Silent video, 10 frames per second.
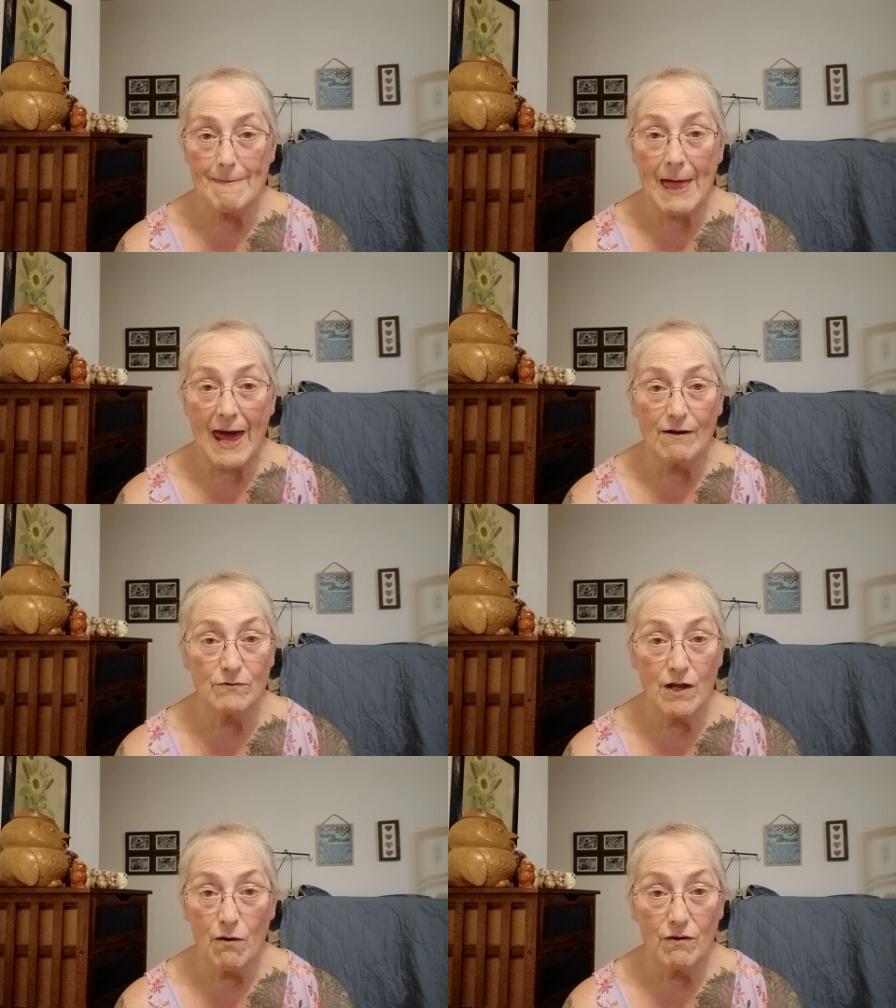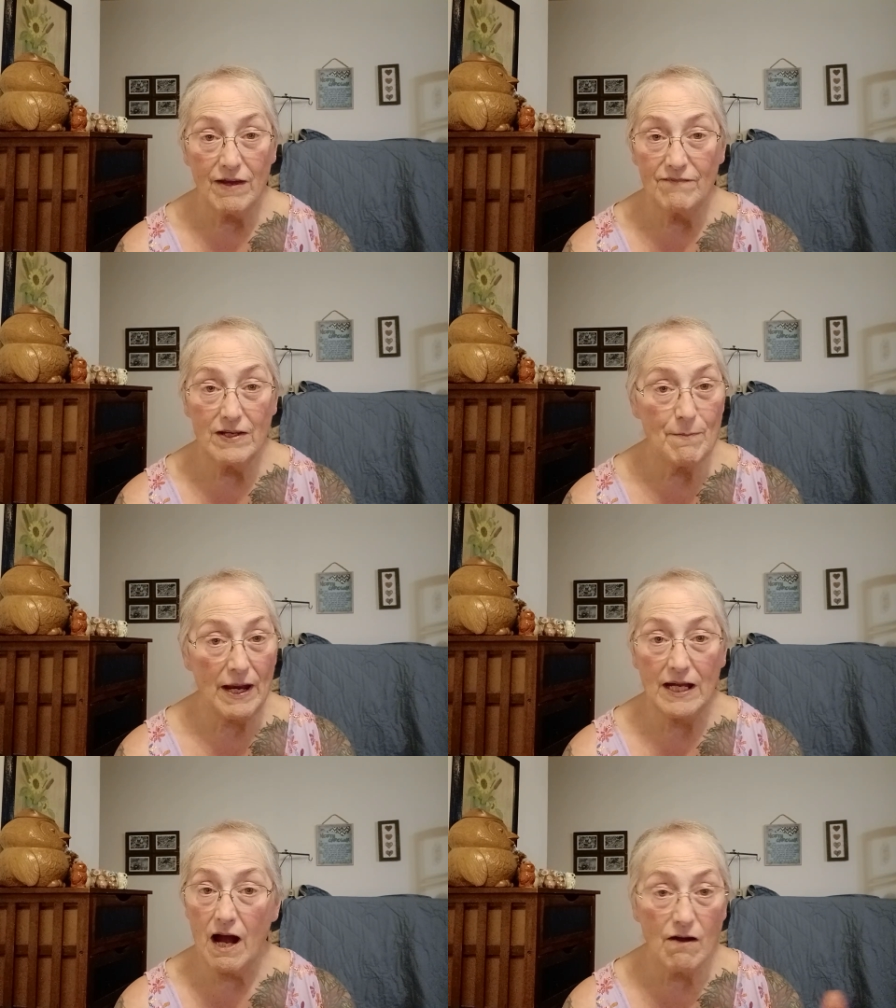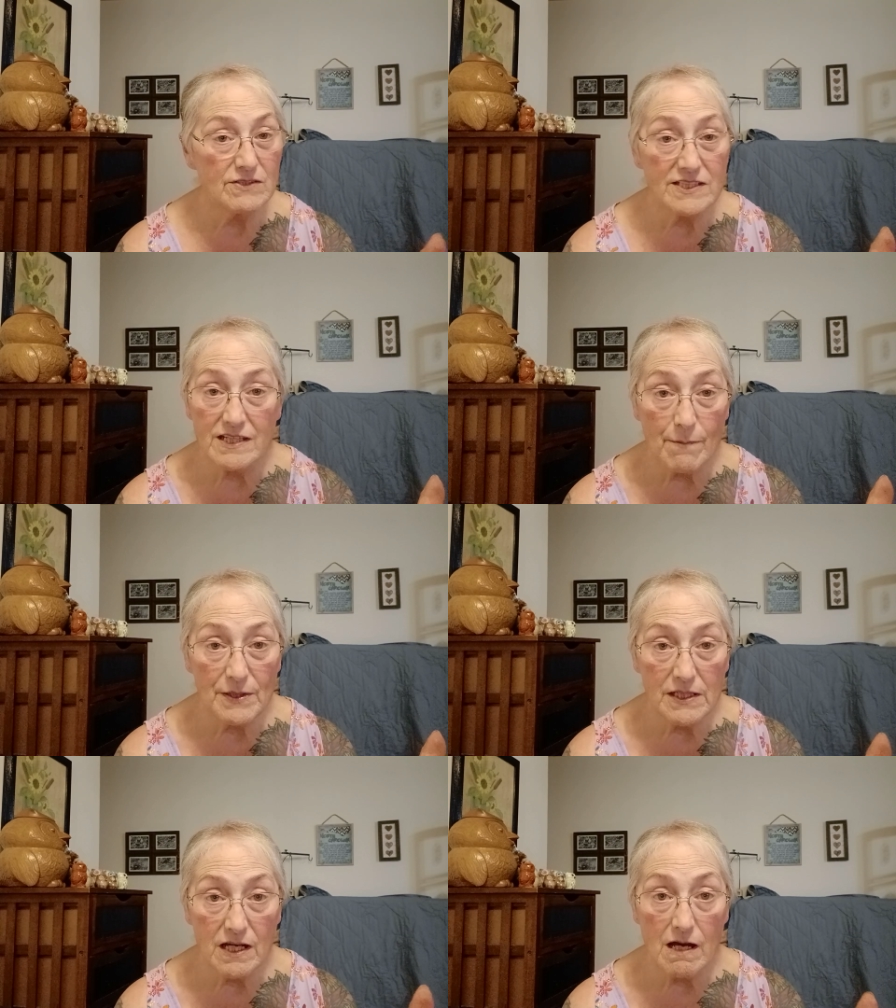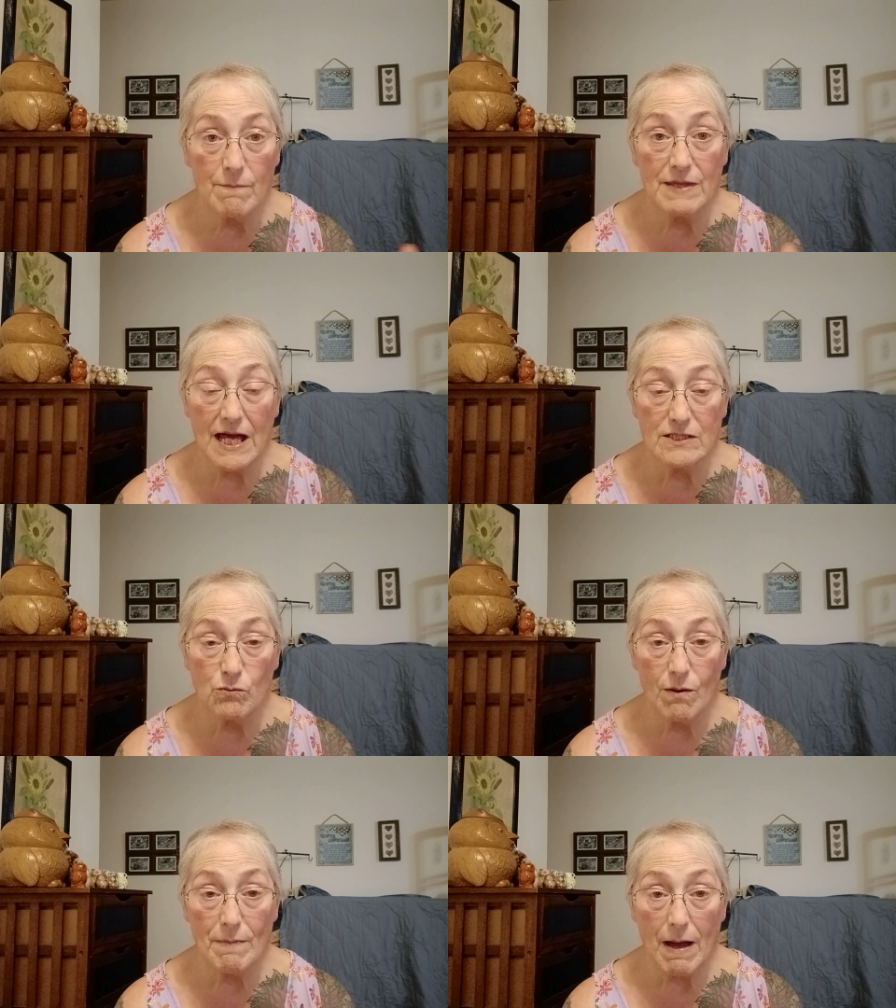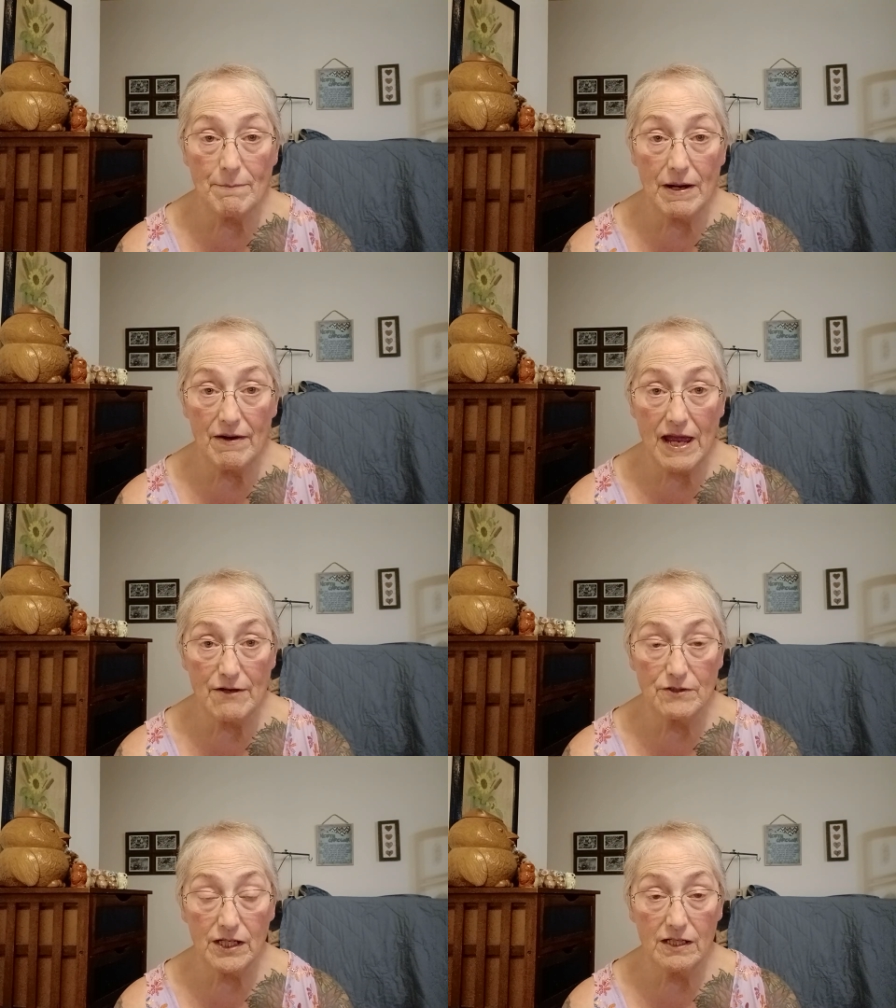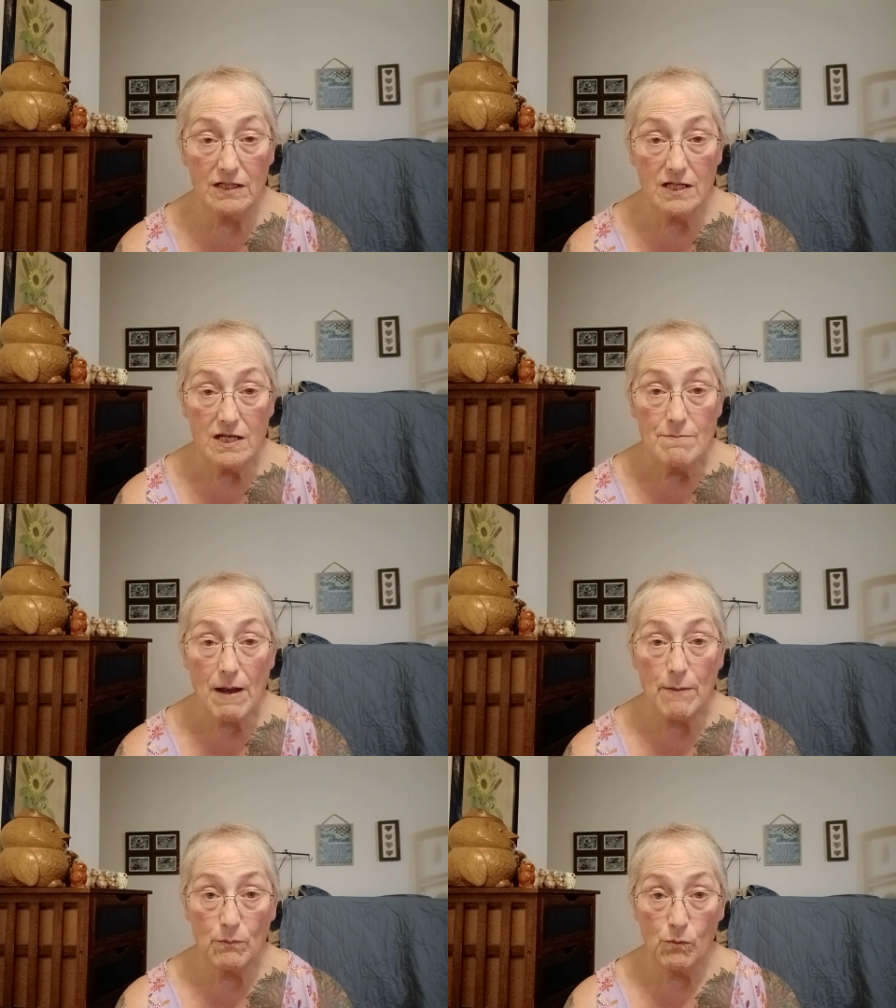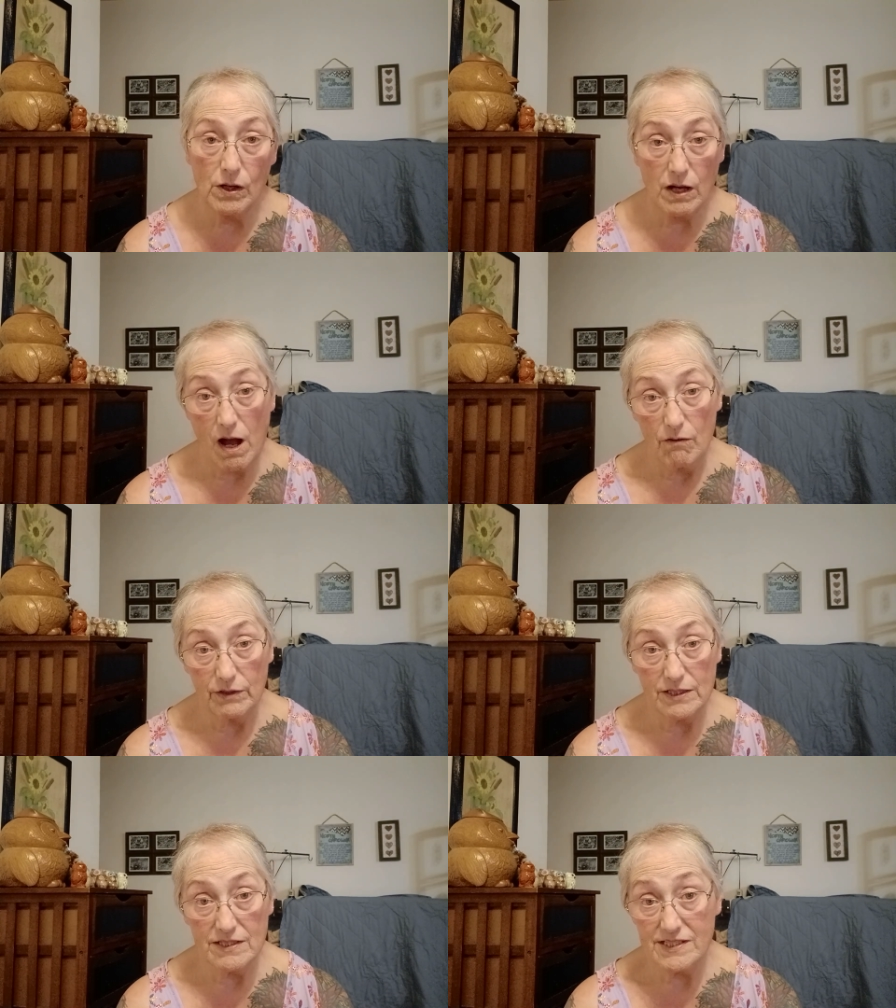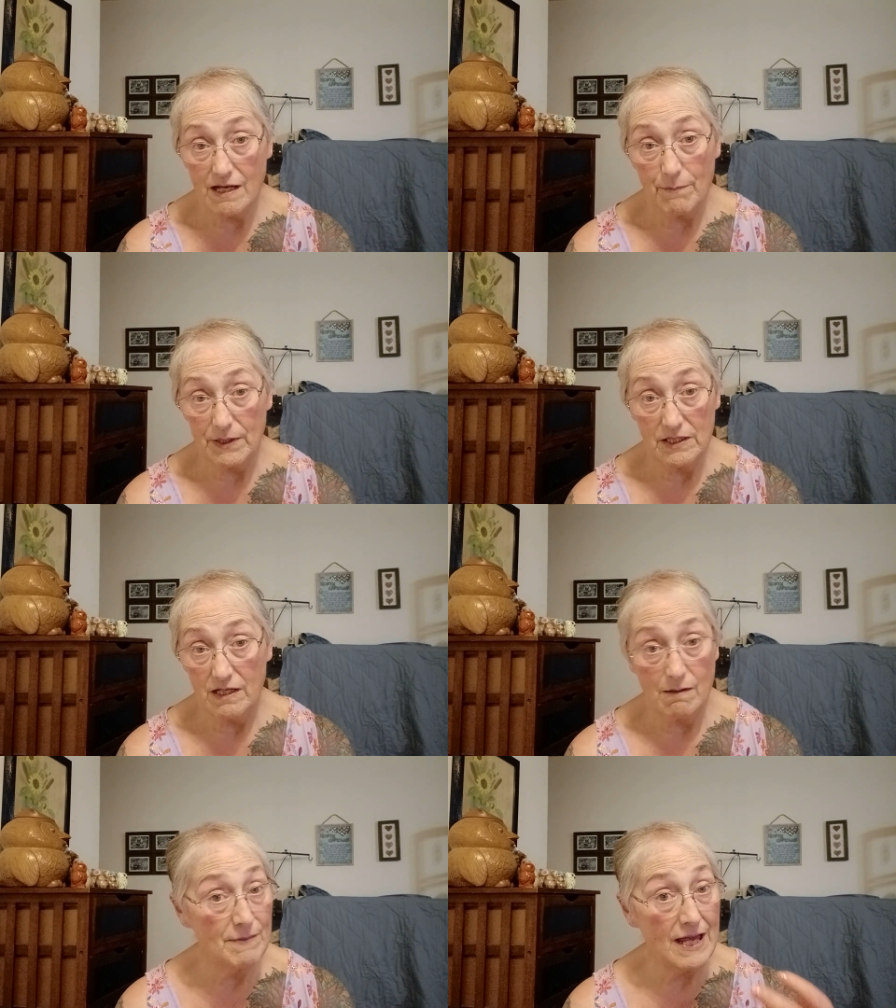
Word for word: I don't know if anybody calls it sub in a tub. That's what my bariatric paperwork called it, sub in a tub.